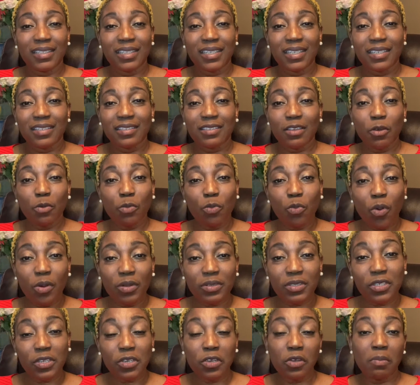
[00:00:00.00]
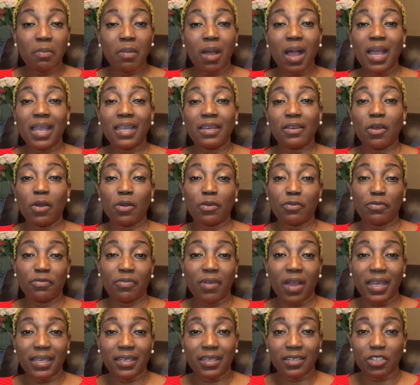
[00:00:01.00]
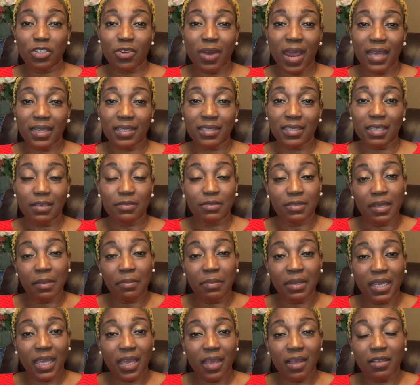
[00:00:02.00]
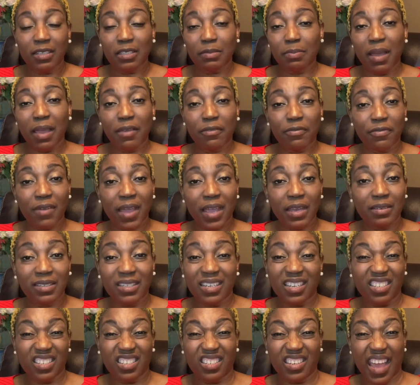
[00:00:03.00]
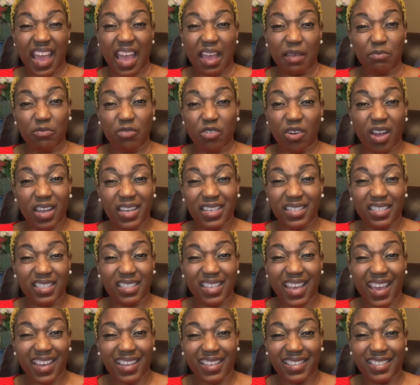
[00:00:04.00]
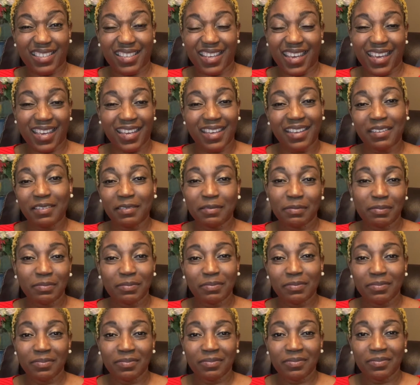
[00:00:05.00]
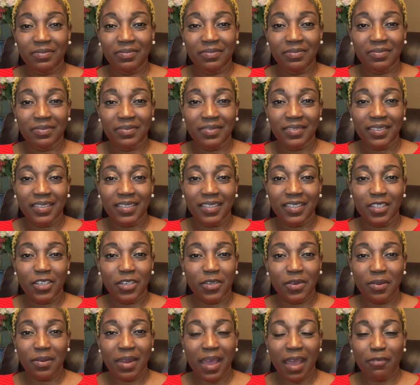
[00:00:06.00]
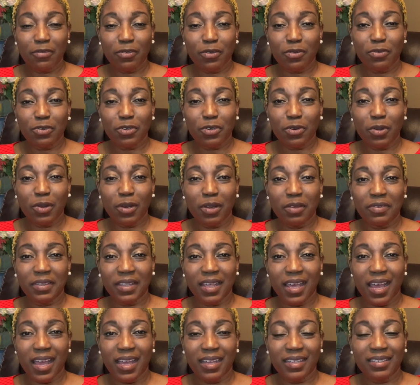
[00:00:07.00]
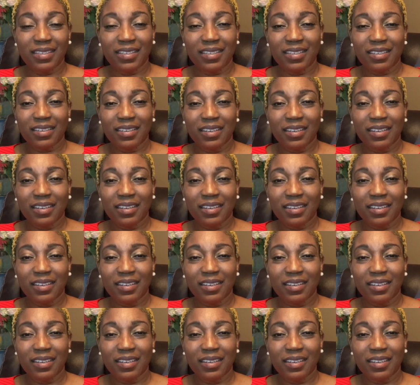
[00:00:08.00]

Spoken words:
So what you might not find attractive, somebody else might find damn right sexy. You don't have control over that.